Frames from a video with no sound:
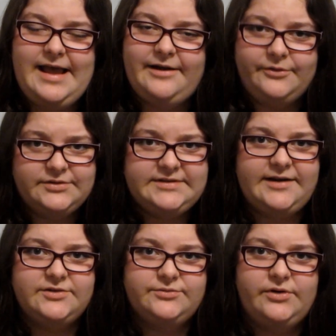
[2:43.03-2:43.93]

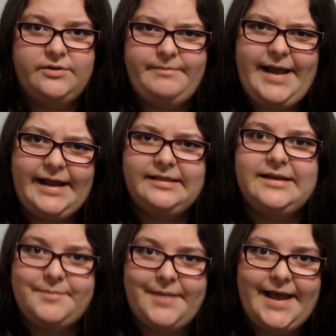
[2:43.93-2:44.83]
heterosexual,
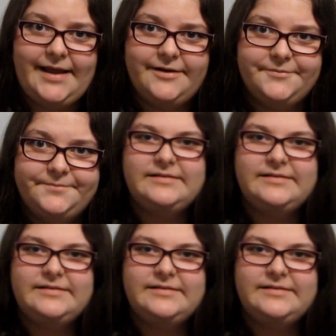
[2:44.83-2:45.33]
manly man.